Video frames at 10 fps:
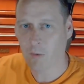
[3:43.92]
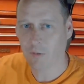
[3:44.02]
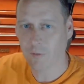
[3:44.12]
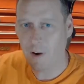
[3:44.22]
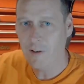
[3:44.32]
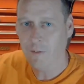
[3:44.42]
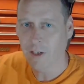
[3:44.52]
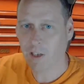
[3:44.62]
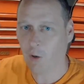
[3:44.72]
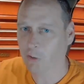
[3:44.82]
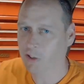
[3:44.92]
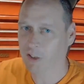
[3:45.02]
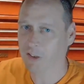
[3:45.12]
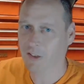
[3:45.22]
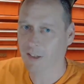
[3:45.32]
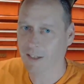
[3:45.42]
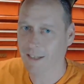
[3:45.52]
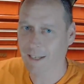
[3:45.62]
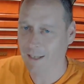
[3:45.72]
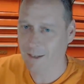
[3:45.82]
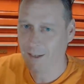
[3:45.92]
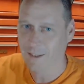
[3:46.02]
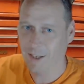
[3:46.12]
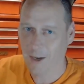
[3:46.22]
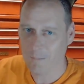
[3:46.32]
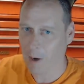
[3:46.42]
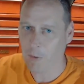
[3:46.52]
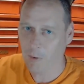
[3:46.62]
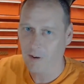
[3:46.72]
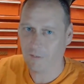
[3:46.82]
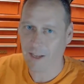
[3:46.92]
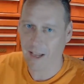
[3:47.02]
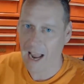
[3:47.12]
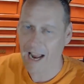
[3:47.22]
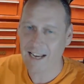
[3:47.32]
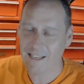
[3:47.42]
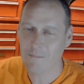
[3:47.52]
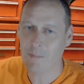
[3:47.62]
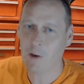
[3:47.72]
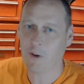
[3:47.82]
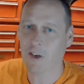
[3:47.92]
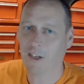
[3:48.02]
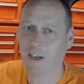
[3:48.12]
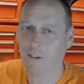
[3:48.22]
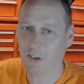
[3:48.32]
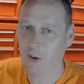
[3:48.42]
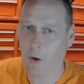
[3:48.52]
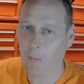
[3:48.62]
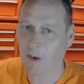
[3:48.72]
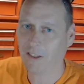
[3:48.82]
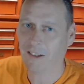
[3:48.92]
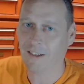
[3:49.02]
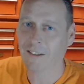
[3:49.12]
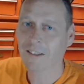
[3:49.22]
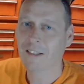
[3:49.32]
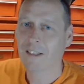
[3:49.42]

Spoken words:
was very, very conscious that, you know, Bolt, I've had a hand in building the car, it's not my car.